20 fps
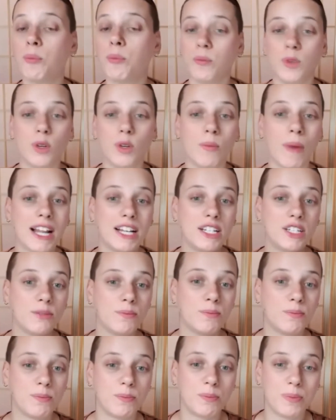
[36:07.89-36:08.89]
You might
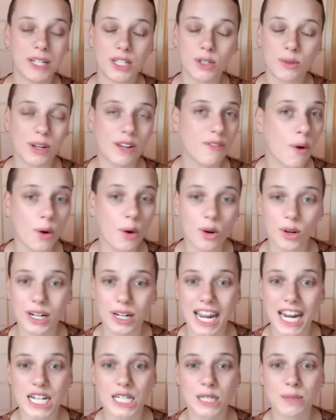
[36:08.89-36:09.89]
be doing voter
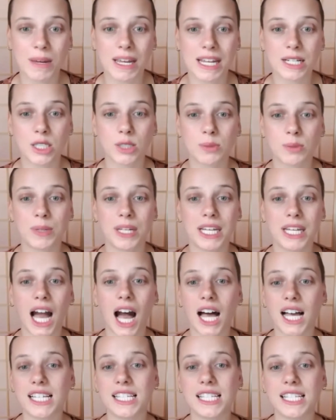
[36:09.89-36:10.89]
engagement
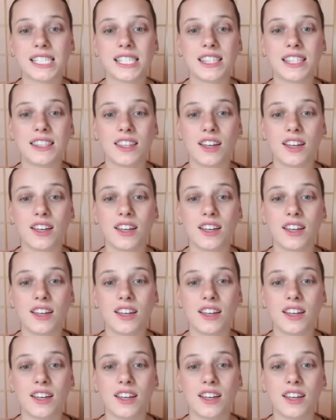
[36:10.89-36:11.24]
because